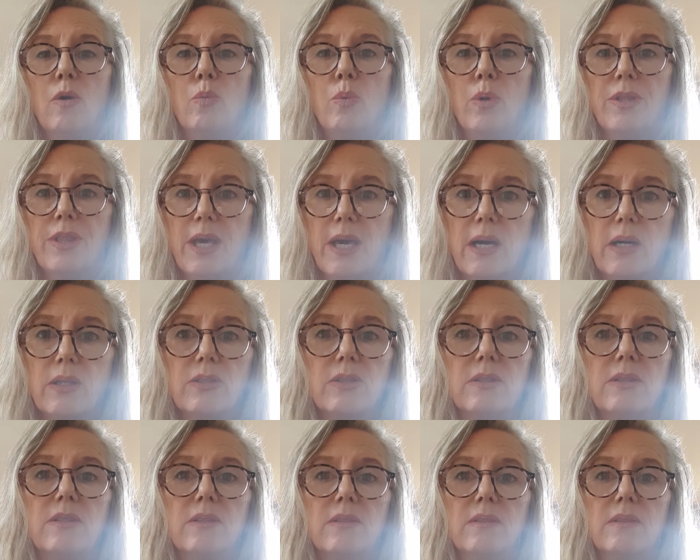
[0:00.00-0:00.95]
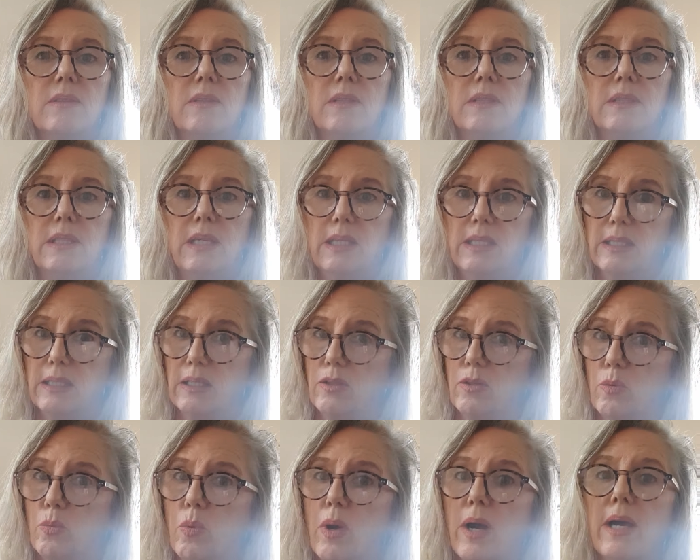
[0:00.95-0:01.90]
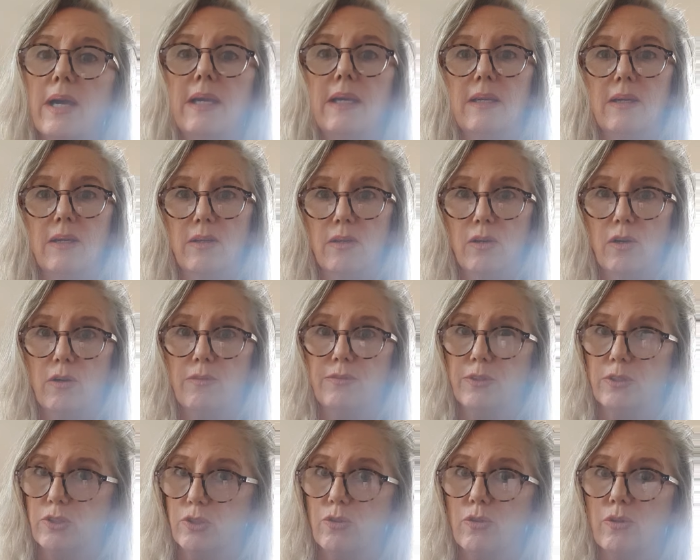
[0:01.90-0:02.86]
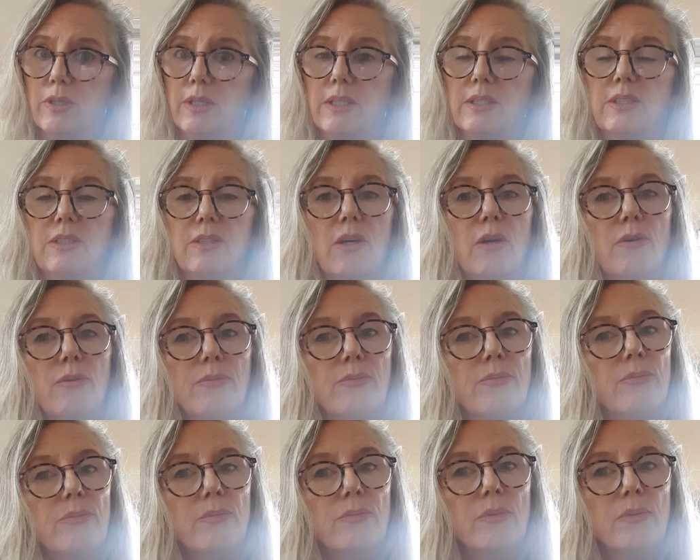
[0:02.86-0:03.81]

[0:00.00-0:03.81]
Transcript: without getting in the way of the story itself.